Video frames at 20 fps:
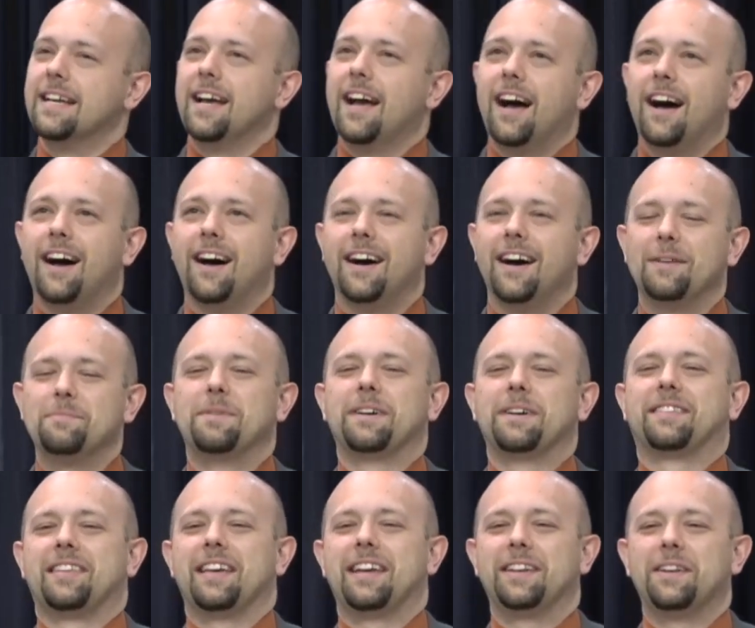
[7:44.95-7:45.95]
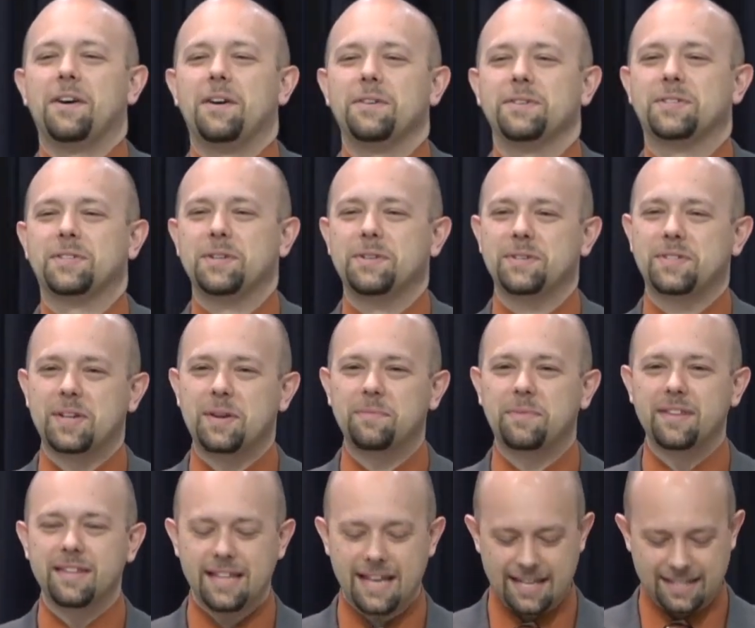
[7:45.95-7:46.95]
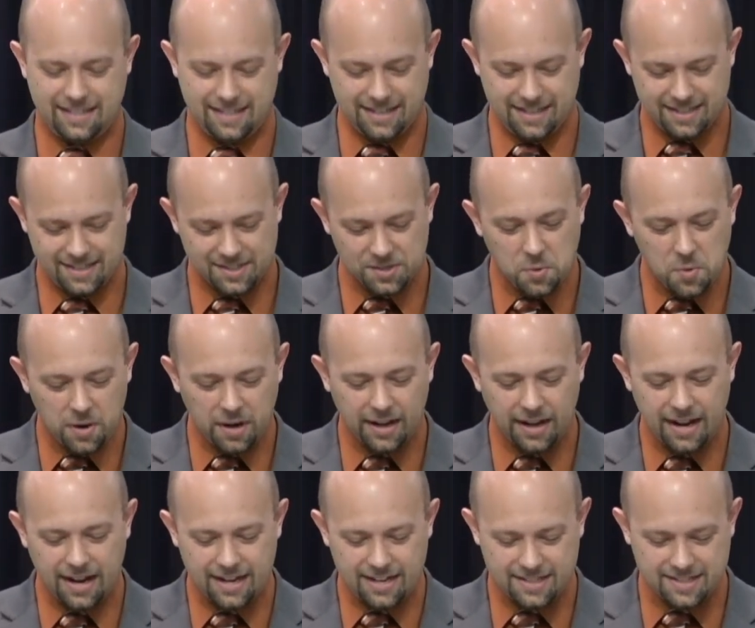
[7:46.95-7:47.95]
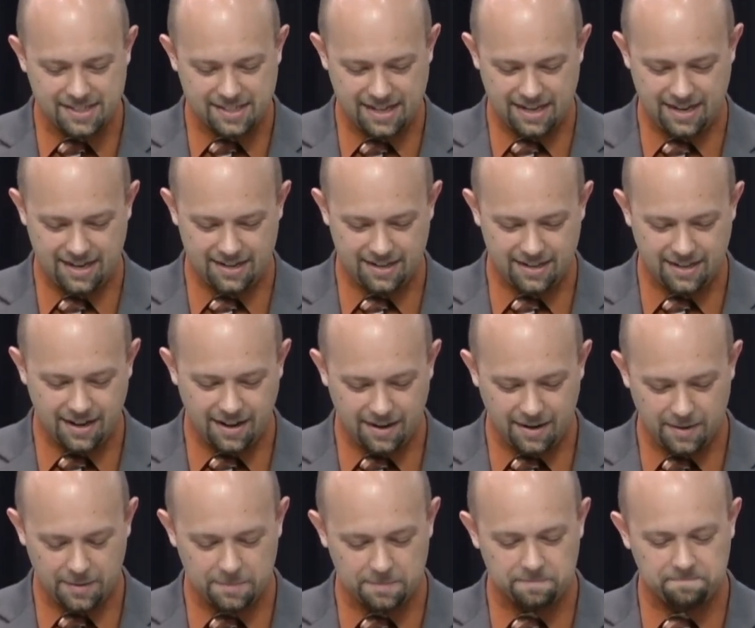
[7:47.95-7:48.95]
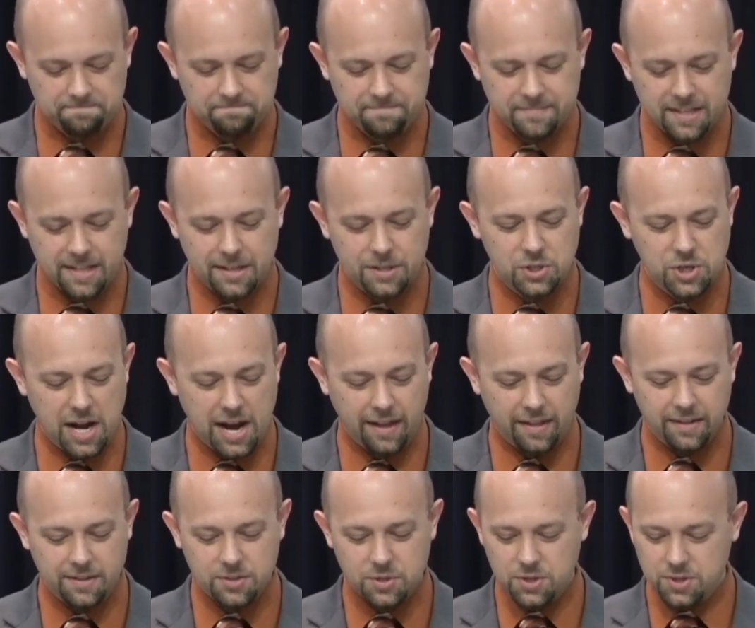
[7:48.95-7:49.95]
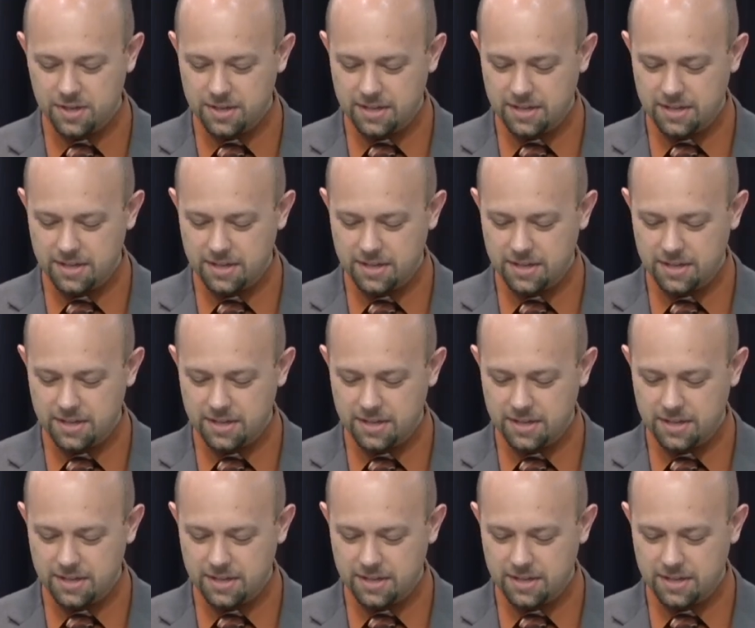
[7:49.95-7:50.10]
uh, but then also something that uh, is organized and um, a challenge.